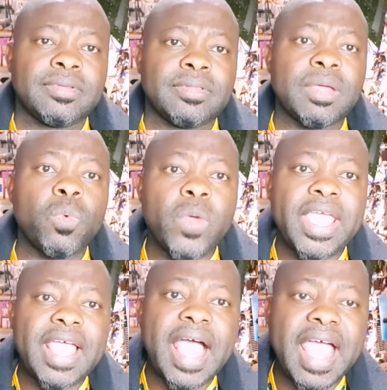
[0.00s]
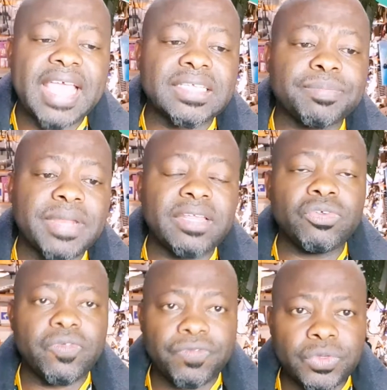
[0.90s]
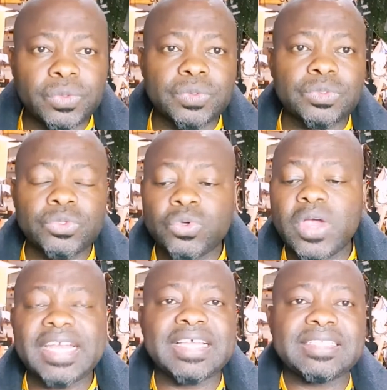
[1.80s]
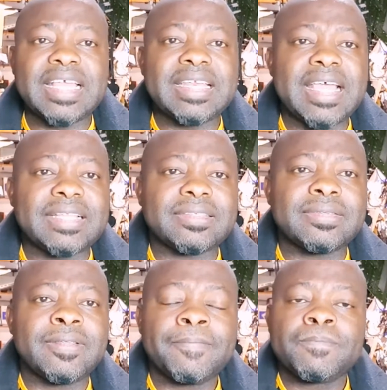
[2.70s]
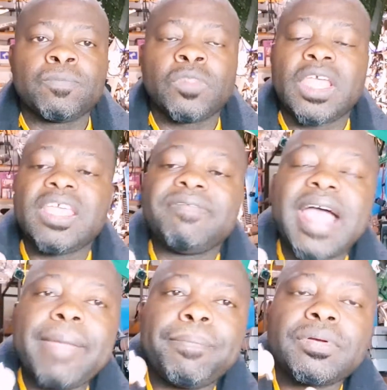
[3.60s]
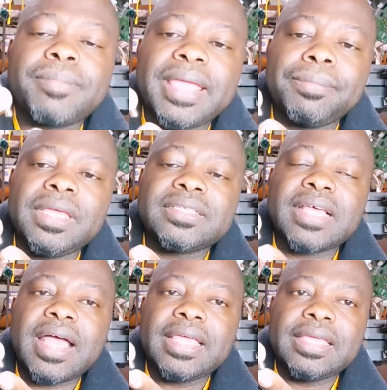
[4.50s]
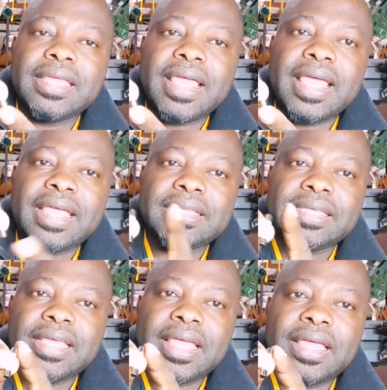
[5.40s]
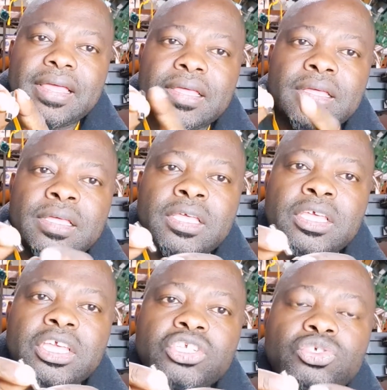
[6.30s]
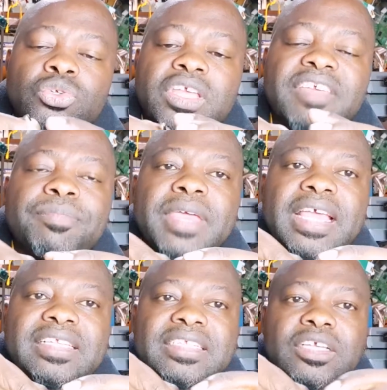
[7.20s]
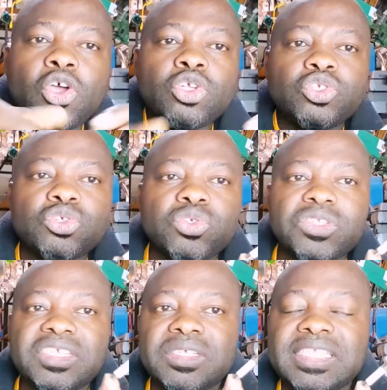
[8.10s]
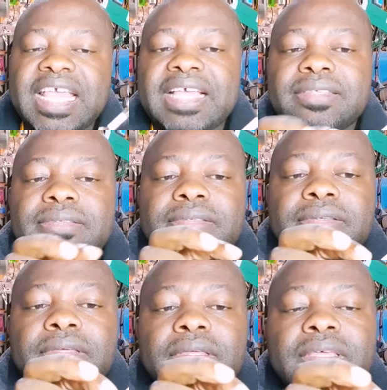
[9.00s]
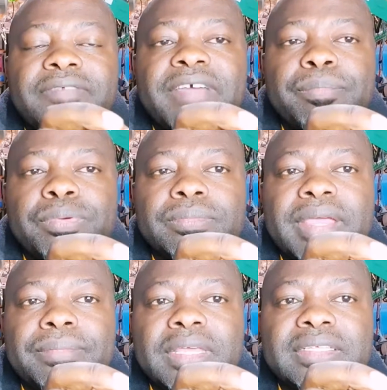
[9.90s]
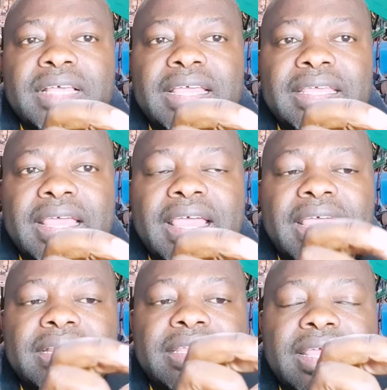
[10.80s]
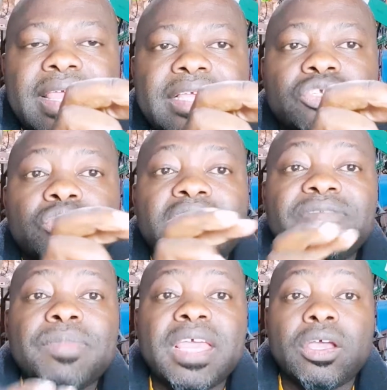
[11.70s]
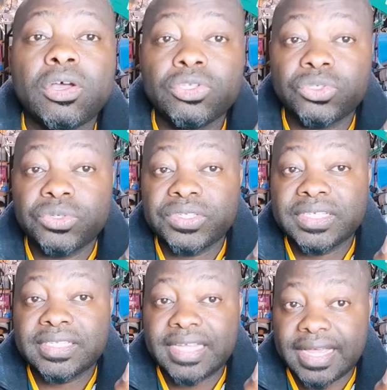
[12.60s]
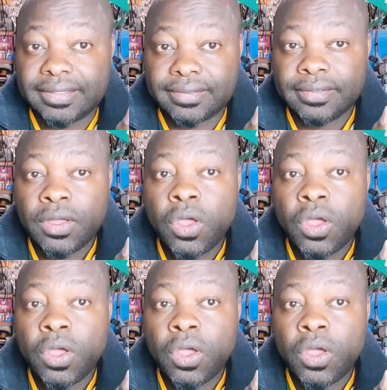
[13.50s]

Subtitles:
the way I explain your fuse, you understand that if I put my meter here and here, it should give me a continuity test. If I put my meter here and here, it should give me a continuity test